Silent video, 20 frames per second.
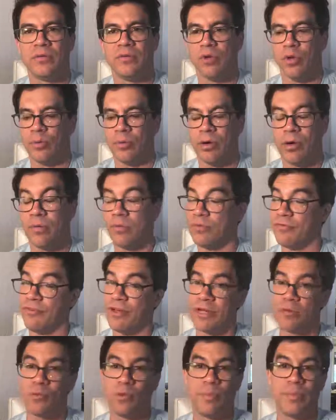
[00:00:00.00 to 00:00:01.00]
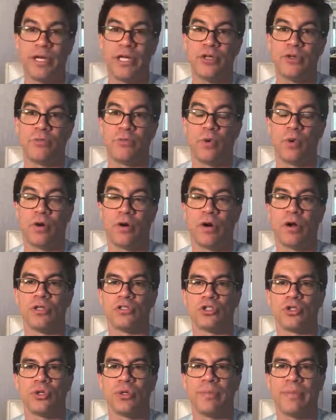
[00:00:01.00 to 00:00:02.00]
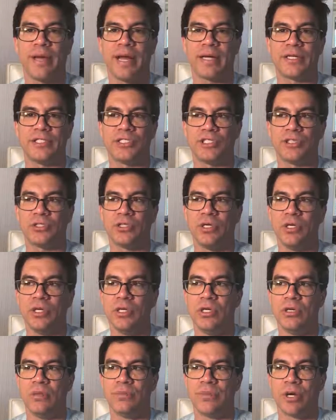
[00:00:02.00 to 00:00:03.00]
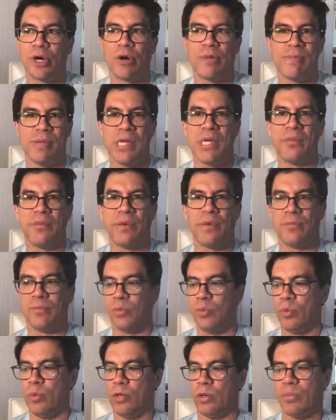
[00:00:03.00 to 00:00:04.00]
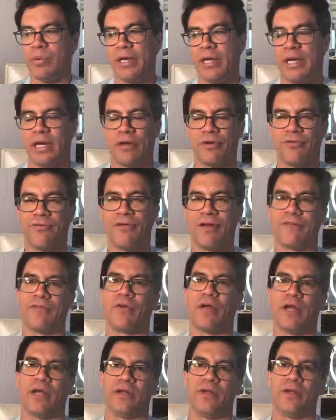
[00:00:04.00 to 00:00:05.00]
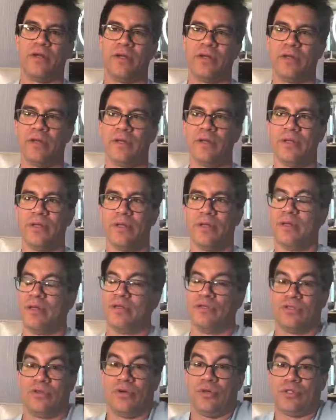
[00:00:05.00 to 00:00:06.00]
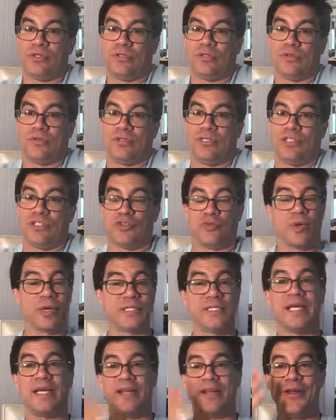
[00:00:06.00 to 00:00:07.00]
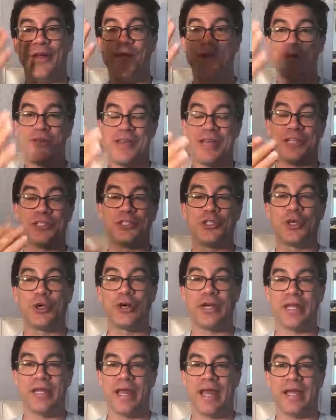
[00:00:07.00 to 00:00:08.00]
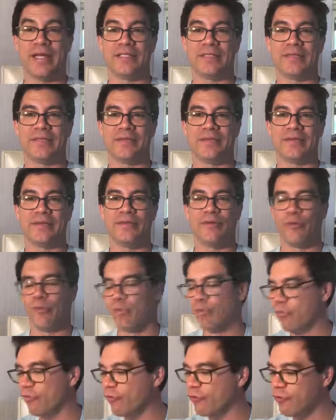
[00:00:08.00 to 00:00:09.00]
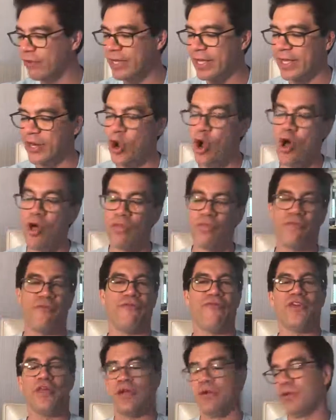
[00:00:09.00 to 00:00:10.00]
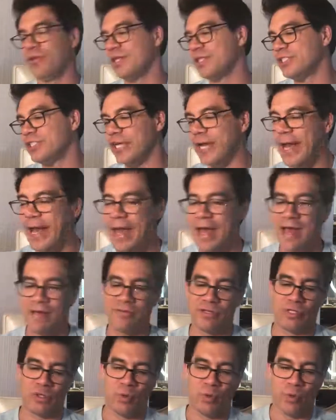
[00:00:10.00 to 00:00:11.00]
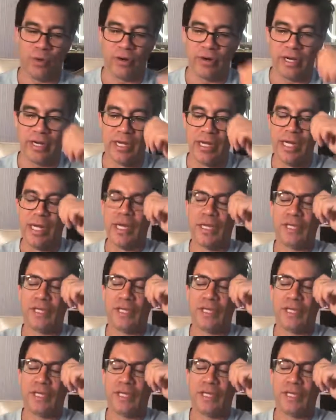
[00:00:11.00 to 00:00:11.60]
No problem. In fact, we'll pay you more on certain packages, but our minimum we'll pay out is $5,000. So this is what I said. Next 30 days, forget all the fear that you have and the worry.